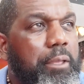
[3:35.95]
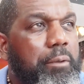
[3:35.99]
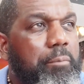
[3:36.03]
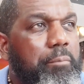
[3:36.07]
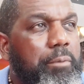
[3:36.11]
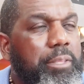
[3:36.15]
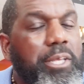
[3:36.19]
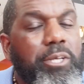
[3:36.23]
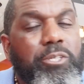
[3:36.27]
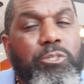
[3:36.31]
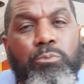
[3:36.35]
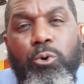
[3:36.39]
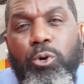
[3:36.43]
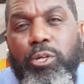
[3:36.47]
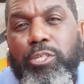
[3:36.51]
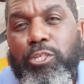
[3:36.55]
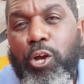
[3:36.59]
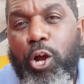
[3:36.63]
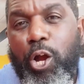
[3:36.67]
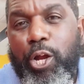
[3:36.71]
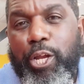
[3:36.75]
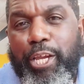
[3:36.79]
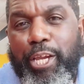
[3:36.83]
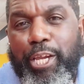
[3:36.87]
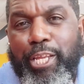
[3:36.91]
But there's more
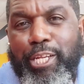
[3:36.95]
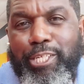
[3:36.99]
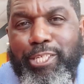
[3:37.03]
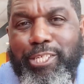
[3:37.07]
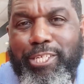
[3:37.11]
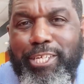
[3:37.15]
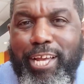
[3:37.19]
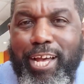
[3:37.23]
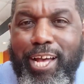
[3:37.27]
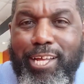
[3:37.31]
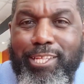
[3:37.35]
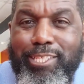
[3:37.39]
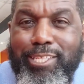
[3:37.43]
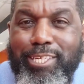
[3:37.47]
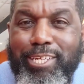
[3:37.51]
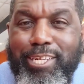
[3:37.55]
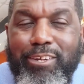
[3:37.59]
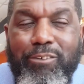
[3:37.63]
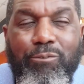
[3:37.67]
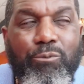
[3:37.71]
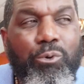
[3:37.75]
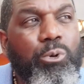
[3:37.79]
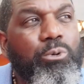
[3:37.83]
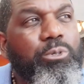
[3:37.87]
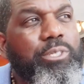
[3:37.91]
dark energy out
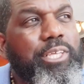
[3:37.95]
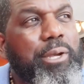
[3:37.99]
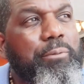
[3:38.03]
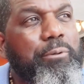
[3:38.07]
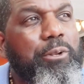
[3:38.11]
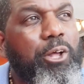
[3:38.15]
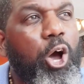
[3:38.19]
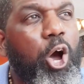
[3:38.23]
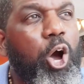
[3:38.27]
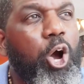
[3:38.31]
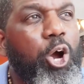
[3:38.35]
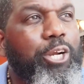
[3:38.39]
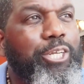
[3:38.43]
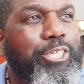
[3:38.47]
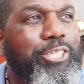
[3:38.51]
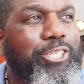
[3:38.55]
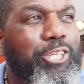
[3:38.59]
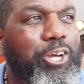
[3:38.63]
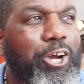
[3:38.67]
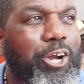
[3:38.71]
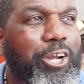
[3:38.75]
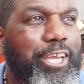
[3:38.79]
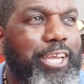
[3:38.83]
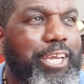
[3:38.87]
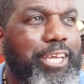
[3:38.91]
there. If we was able to harness
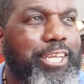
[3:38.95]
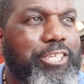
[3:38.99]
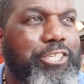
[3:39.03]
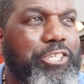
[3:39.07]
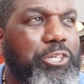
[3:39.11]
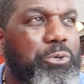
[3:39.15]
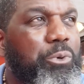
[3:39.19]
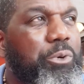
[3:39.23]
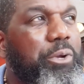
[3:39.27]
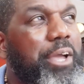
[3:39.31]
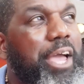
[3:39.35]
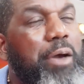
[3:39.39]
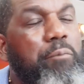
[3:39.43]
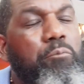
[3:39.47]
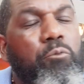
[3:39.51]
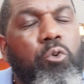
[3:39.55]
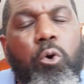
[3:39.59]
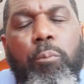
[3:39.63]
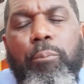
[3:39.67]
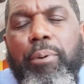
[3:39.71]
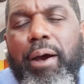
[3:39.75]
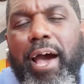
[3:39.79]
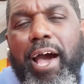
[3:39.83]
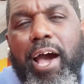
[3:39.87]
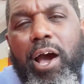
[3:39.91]
dark energy, we would have
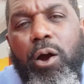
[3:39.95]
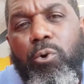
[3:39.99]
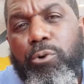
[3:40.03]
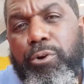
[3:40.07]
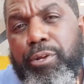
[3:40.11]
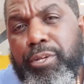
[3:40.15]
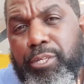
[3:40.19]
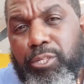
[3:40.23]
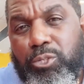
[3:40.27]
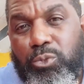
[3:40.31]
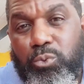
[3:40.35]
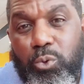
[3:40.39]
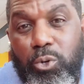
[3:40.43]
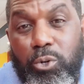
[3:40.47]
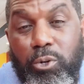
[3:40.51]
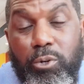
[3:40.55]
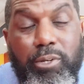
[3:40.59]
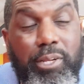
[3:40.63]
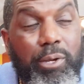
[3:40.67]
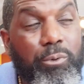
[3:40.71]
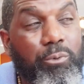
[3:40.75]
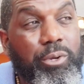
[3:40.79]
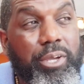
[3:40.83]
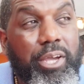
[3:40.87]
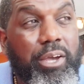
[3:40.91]
more power in this
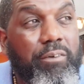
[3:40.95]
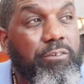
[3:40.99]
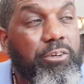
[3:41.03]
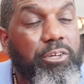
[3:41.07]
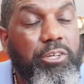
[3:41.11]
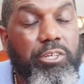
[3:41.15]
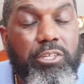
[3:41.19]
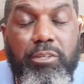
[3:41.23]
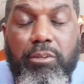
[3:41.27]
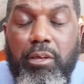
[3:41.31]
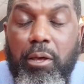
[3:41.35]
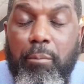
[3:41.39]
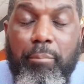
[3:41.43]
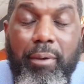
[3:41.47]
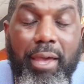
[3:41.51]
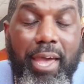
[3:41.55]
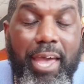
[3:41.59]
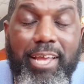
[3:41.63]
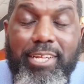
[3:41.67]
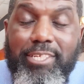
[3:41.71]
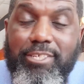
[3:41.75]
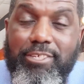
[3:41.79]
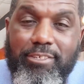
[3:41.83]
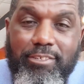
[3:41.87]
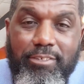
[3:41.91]
world than we ever could
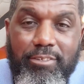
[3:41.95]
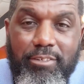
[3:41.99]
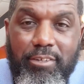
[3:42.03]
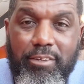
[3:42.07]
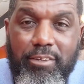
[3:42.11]
imagine.